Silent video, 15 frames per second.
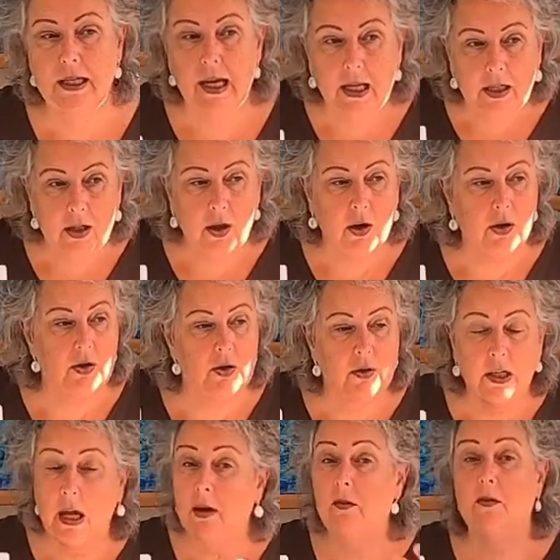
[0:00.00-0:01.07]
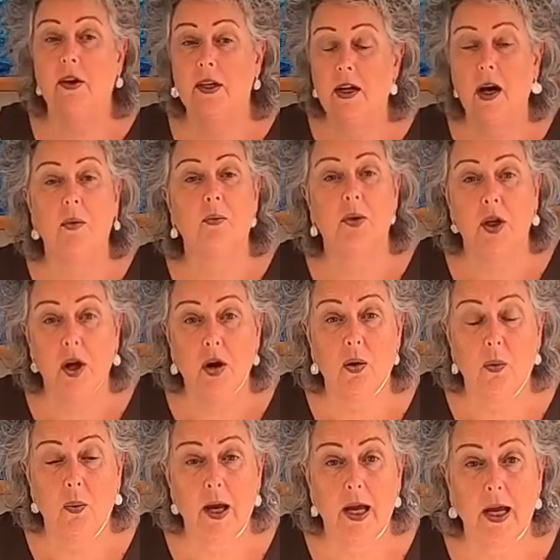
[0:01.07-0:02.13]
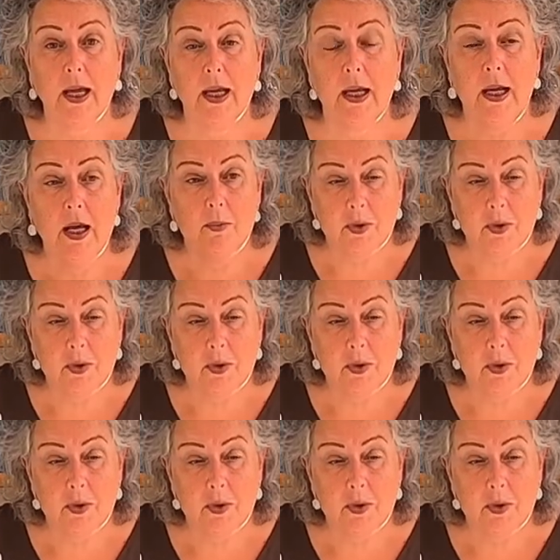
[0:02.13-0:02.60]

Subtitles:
they're going to get fed up and go away,